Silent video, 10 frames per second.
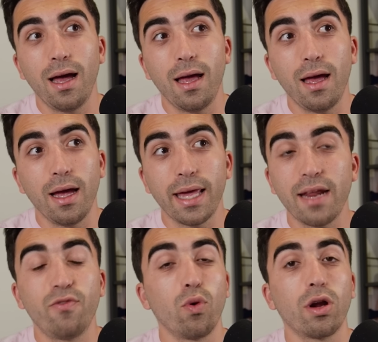Again,
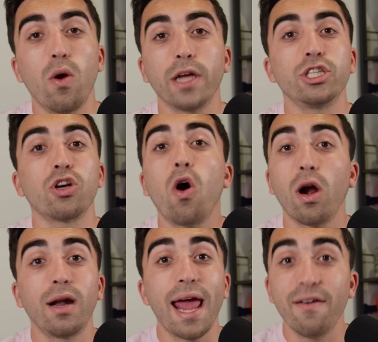if we're going just
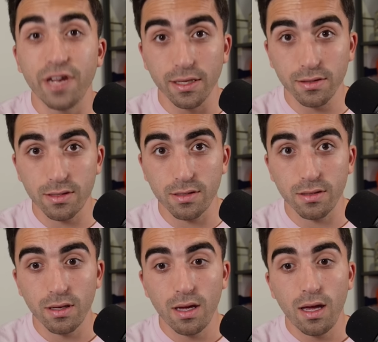hard evidence,
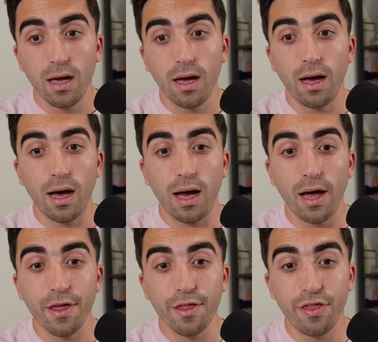
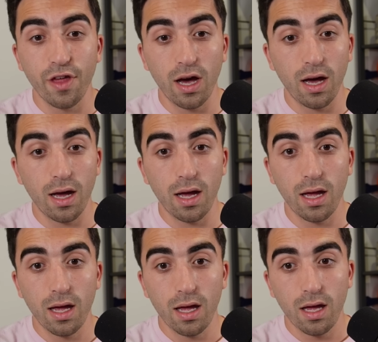the
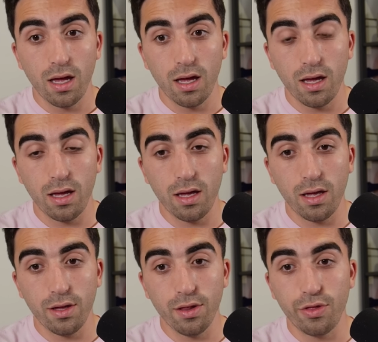
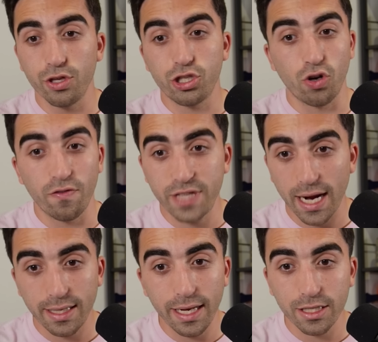serve
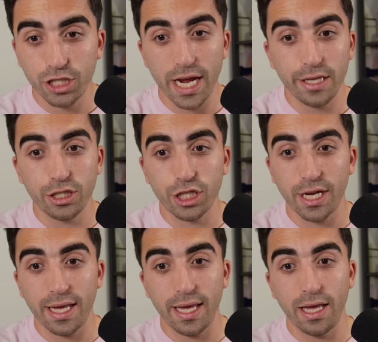technique change
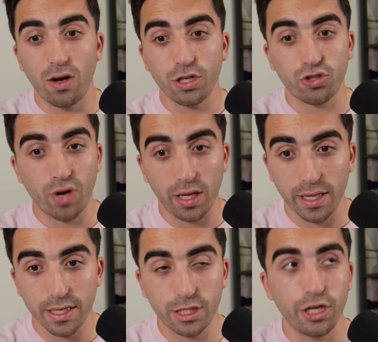in Australia
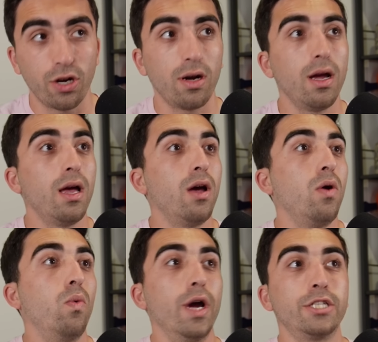this year,
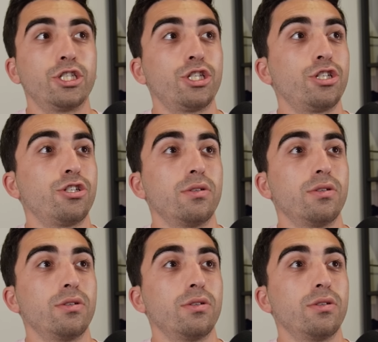which